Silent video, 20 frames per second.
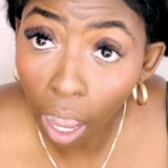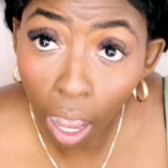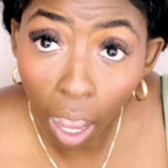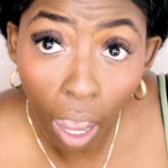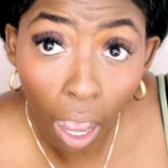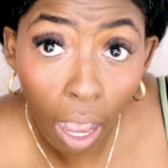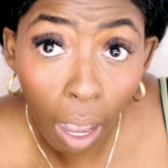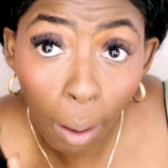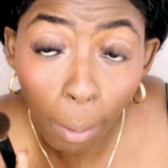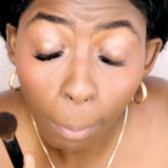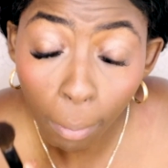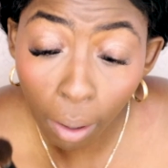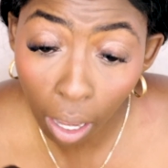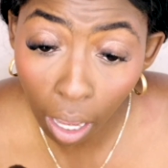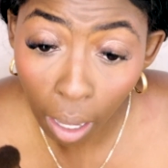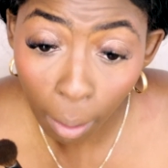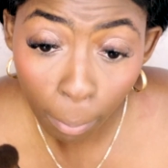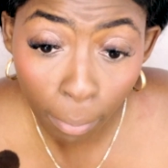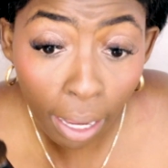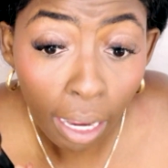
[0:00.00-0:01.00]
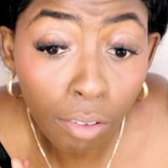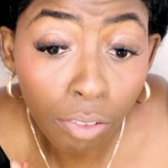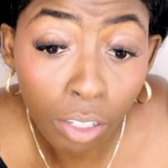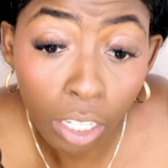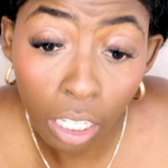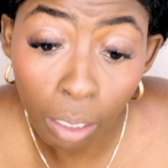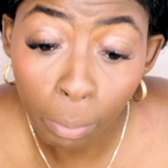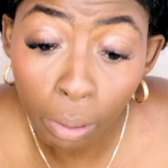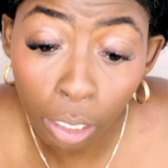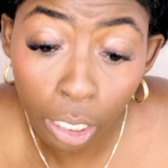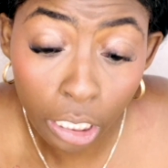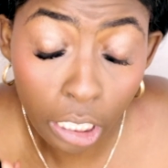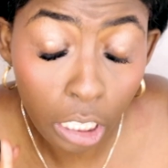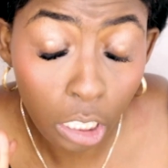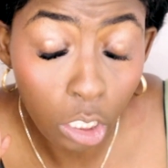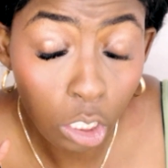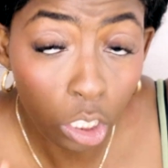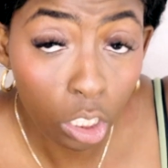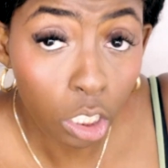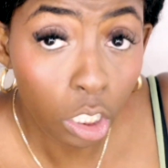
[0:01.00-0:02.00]
I'm I'm African
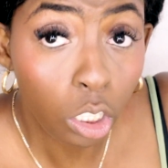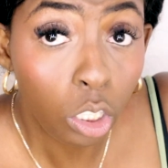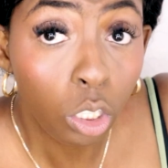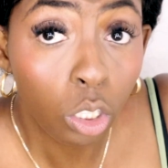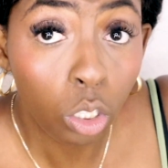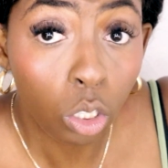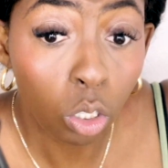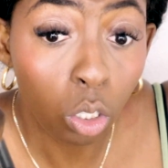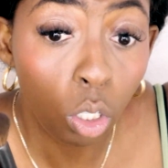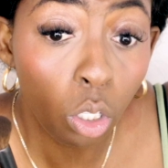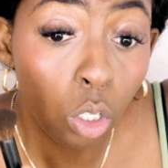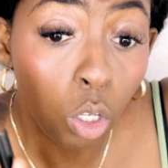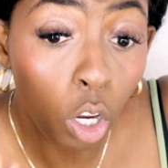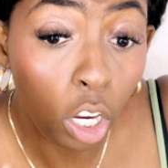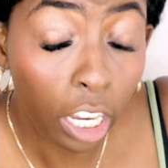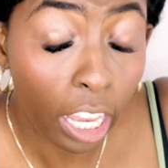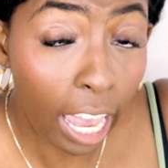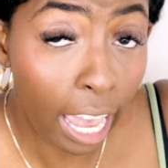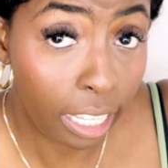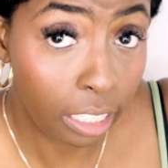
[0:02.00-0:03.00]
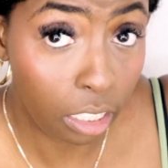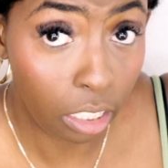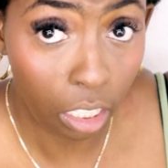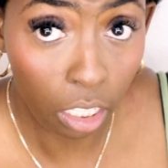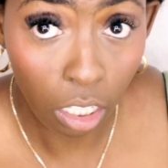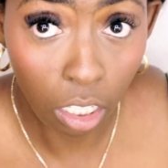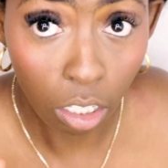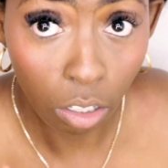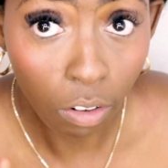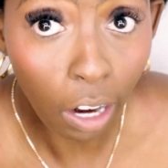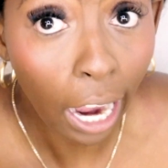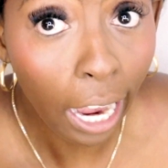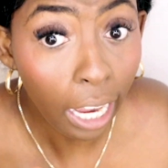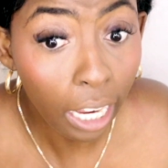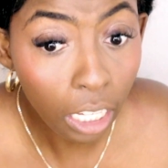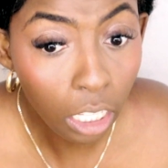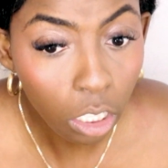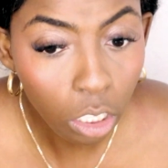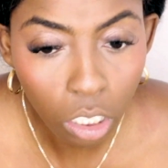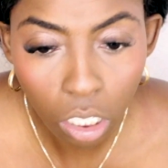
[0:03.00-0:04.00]
American. She's caucasity,
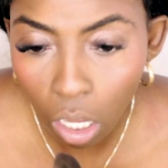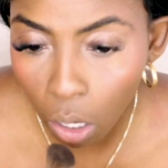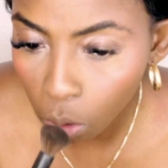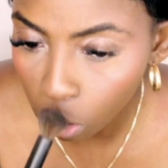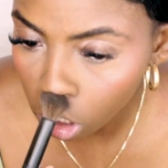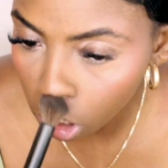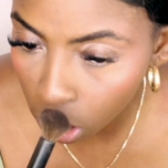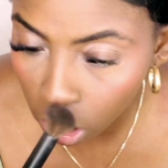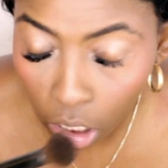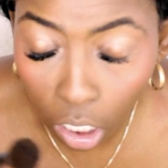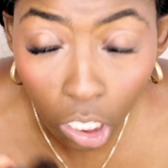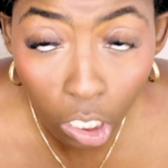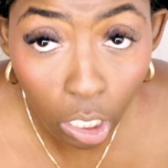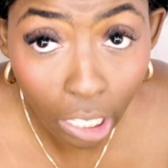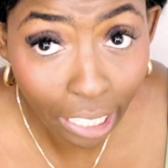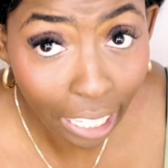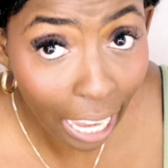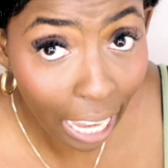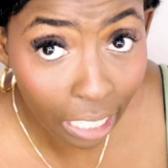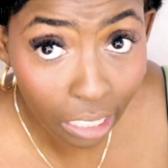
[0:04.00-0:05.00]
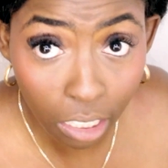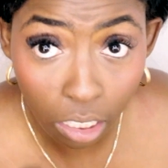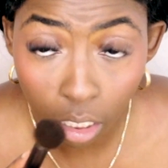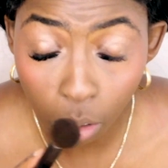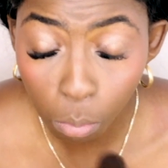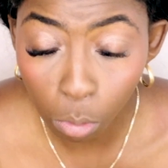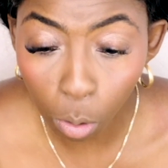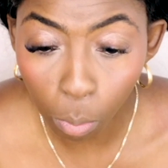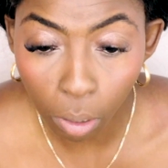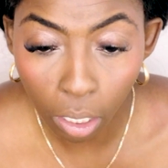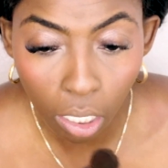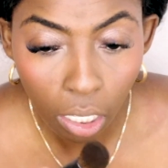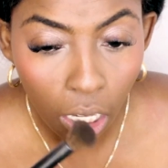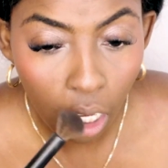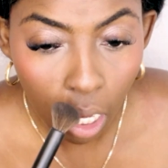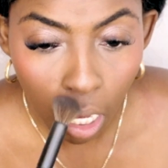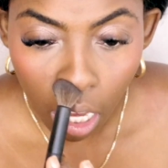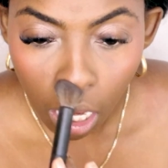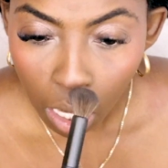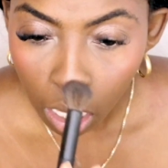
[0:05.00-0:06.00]
right? So she's in her caucasity moment.
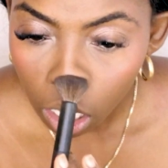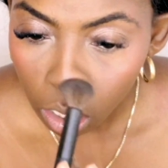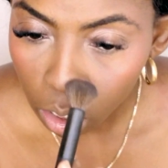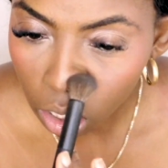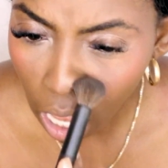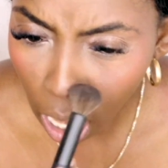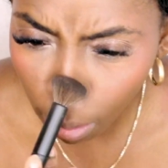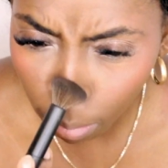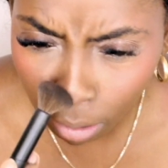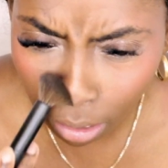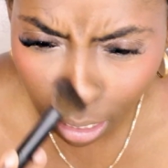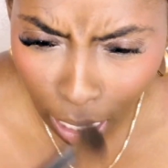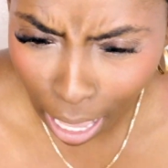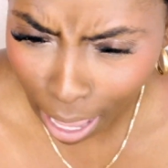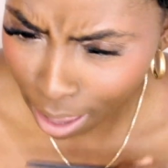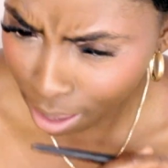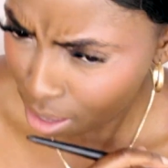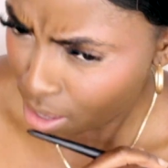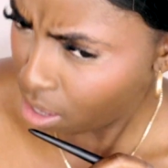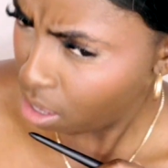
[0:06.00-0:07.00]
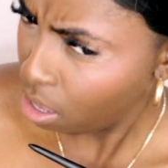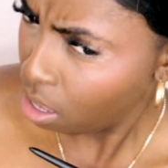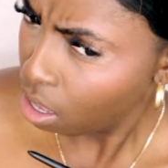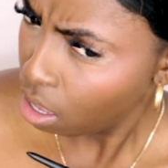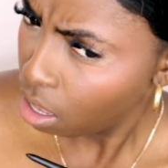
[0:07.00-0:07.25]
So I was like,